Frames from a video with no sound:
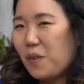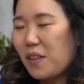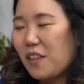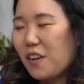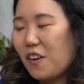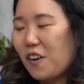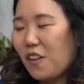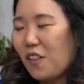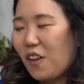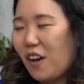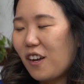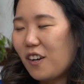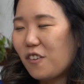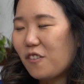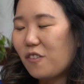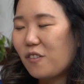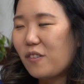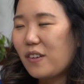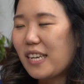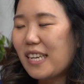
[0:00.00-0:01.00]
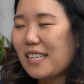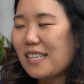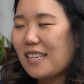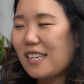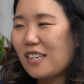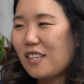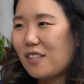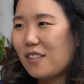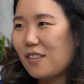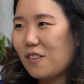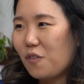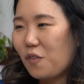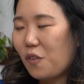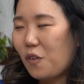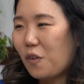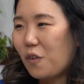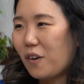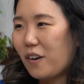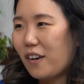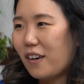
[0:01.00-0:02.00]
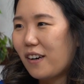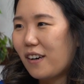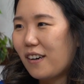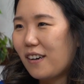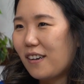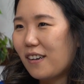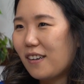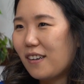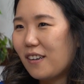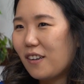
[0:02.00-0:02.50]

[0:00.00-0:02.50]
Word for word: But there are a lot of reasons for